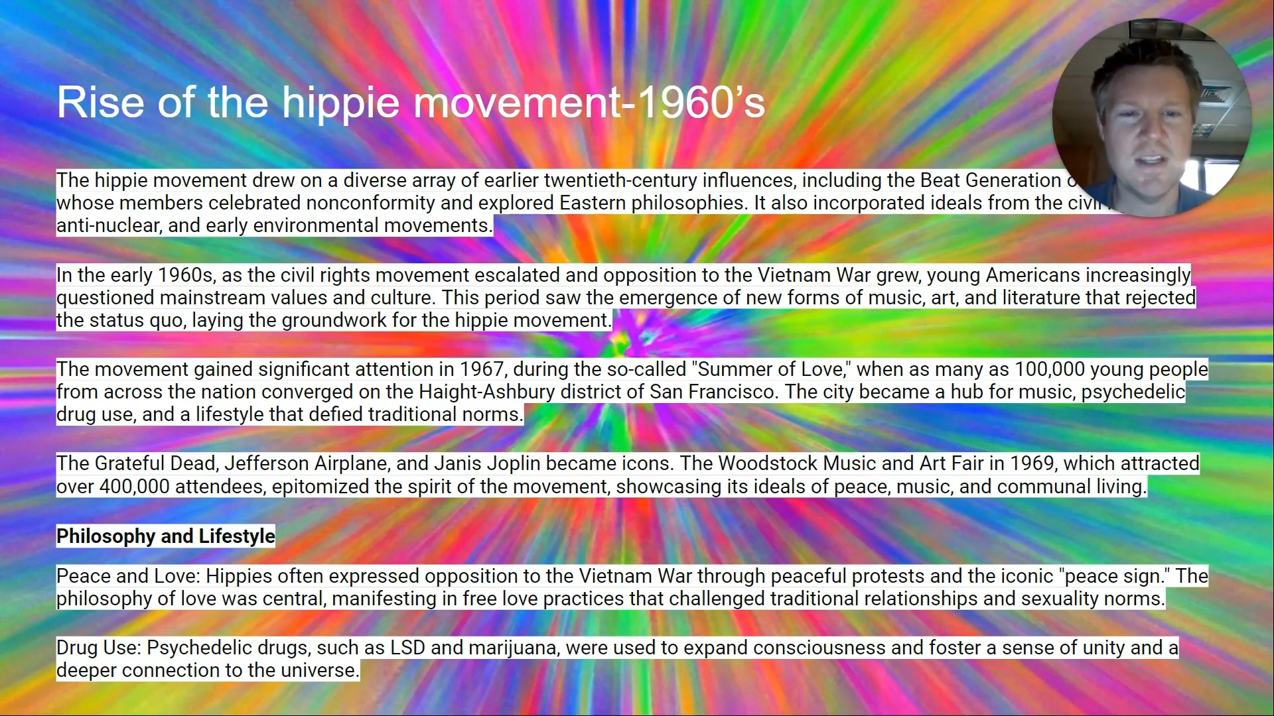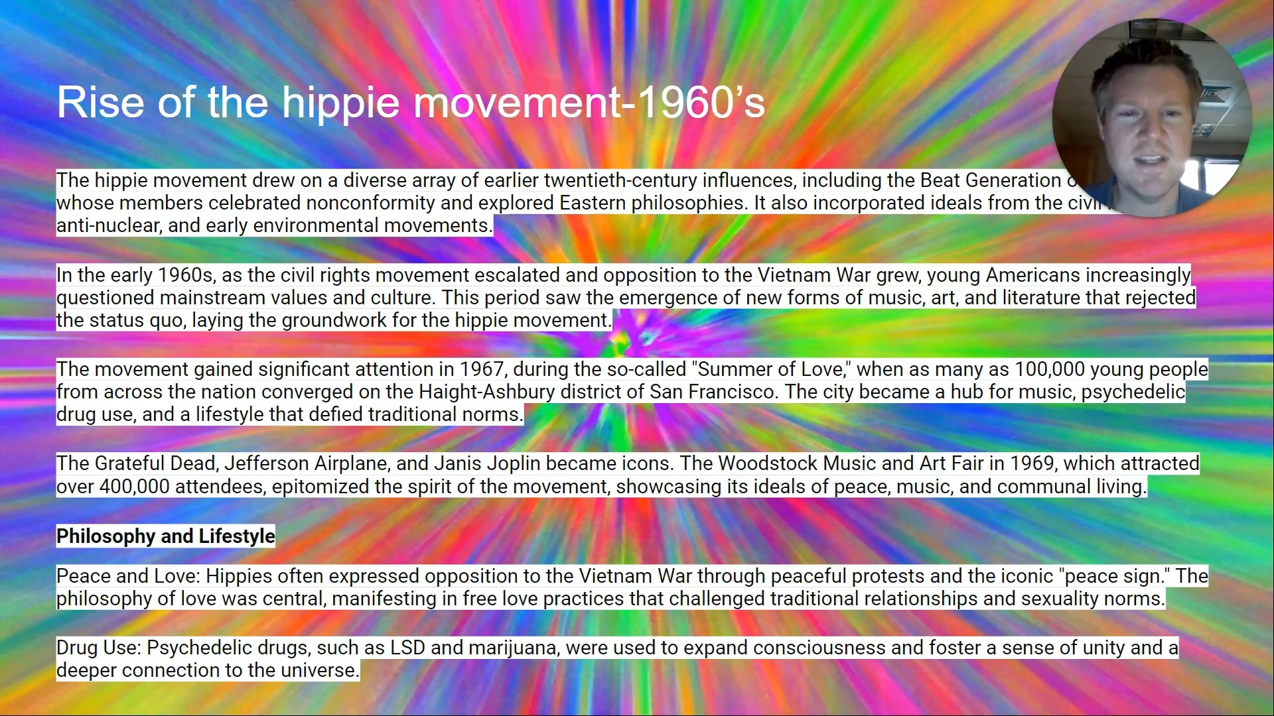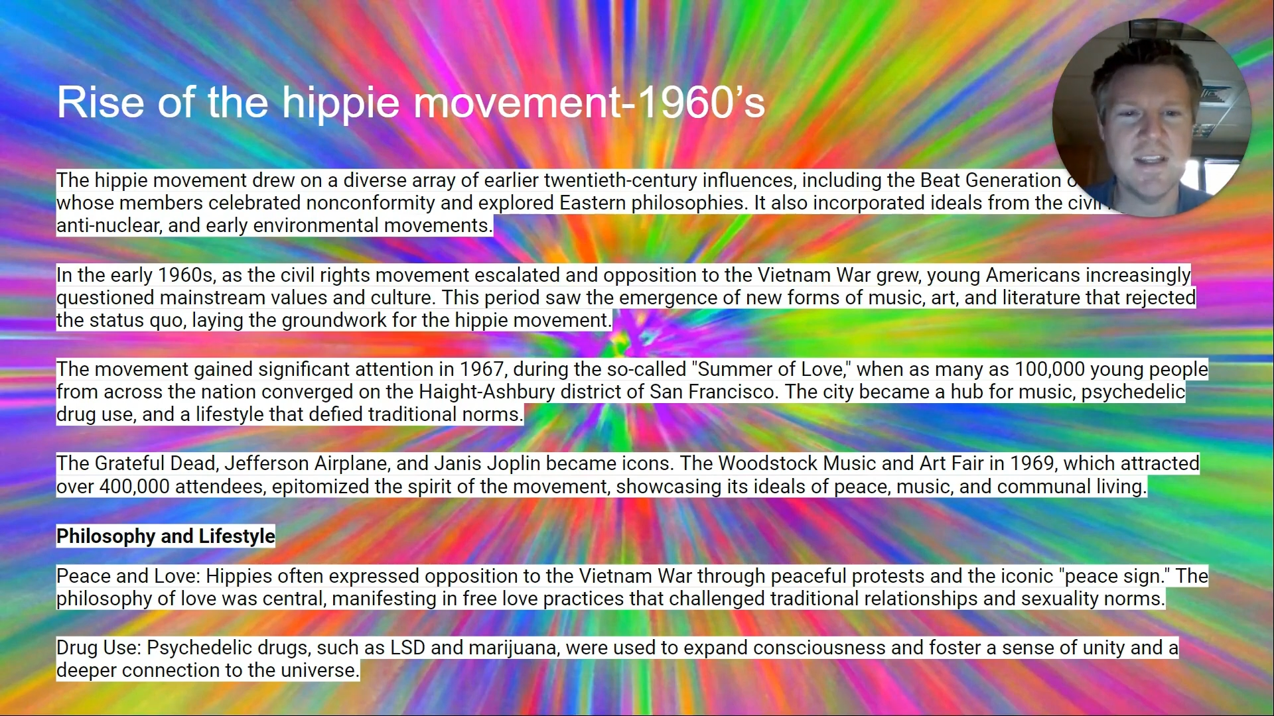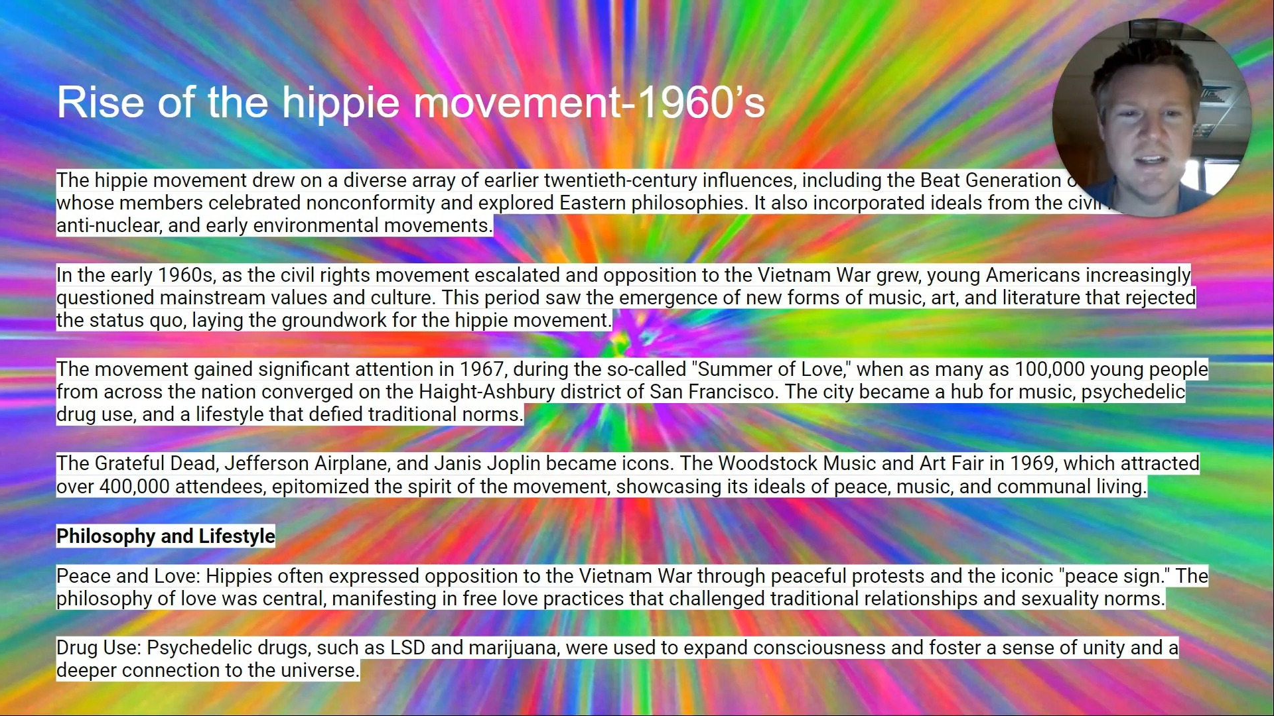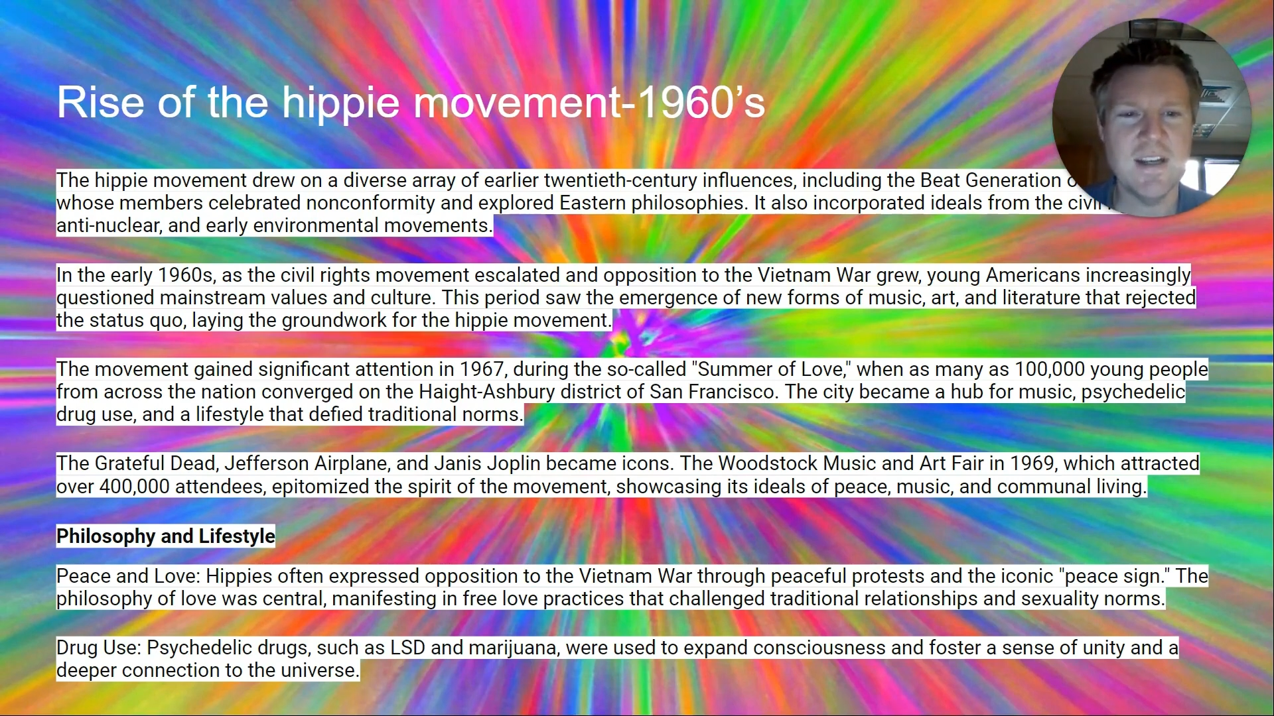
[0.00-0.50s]

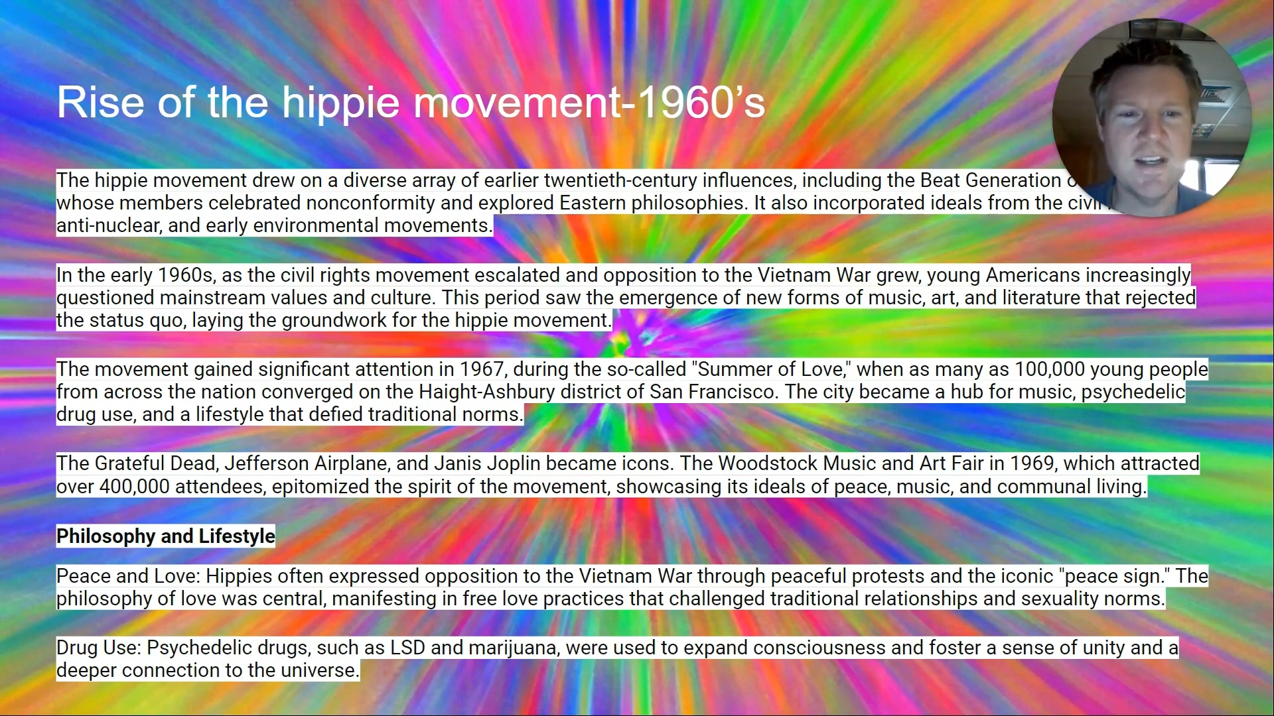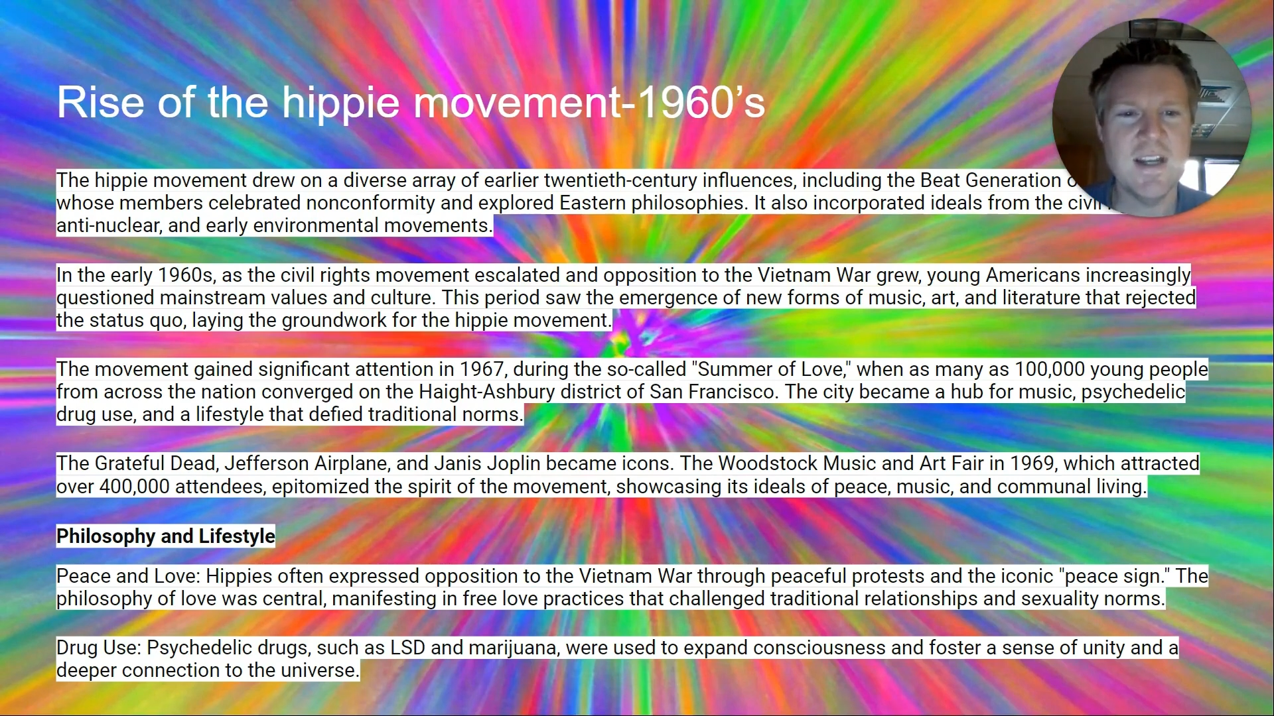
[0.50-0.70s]
get there,